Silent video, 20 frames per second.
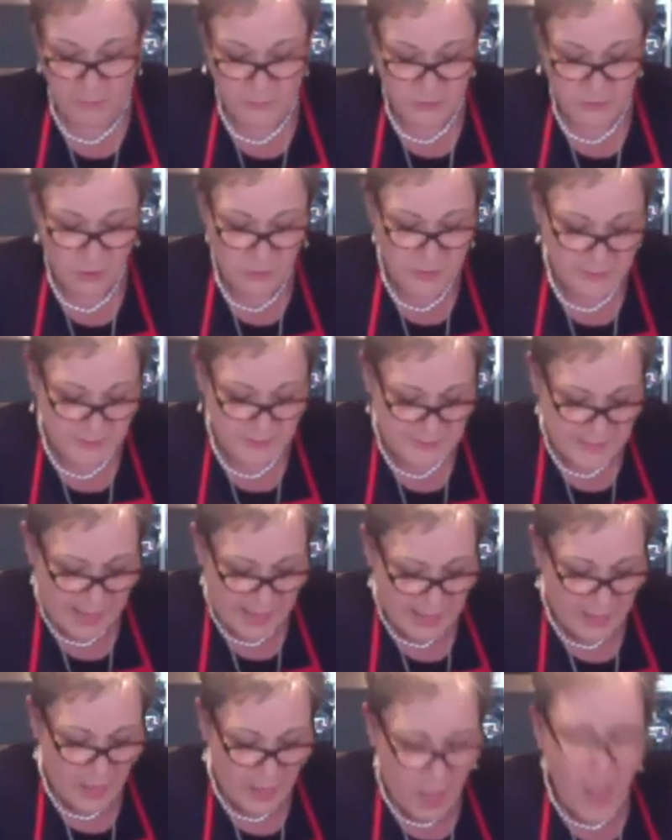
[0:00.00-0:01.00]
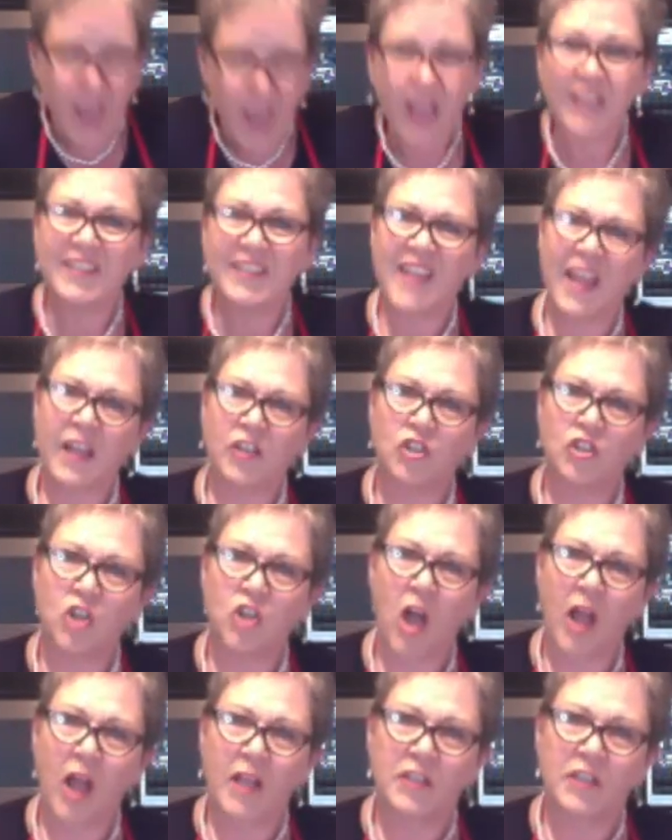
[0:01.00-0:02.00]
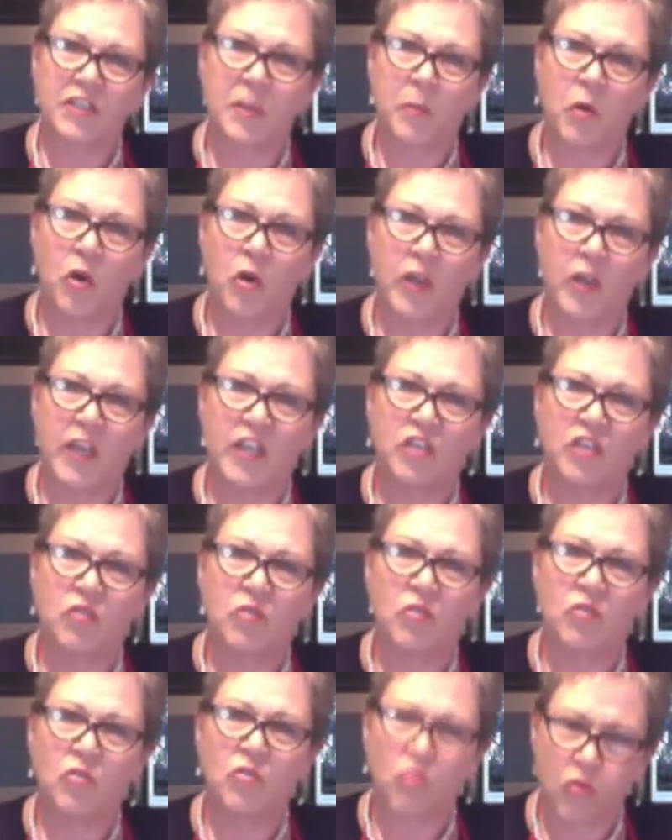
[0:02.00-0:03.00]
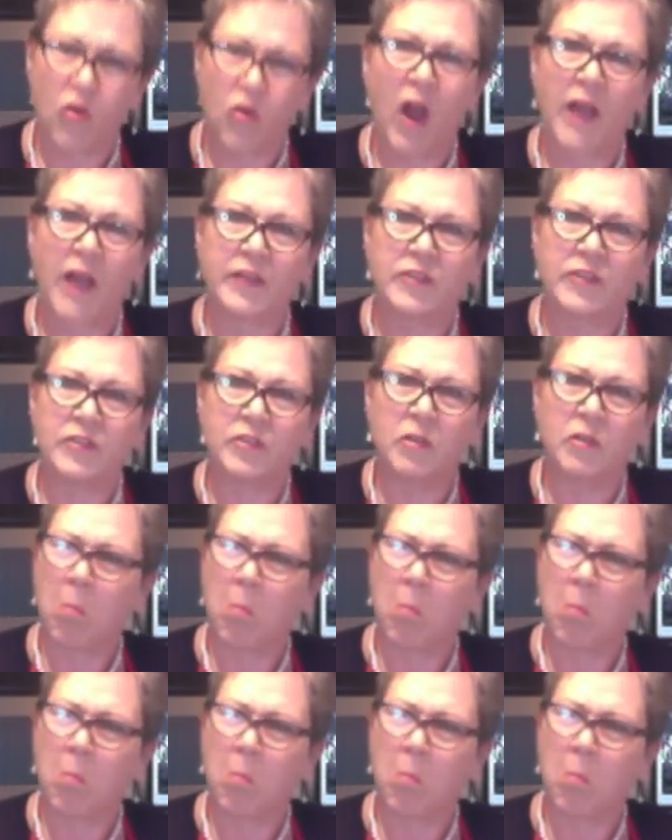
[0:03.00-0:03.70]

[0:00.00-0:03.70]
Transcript: So this is like, it's like a chocolate chip cookie crust.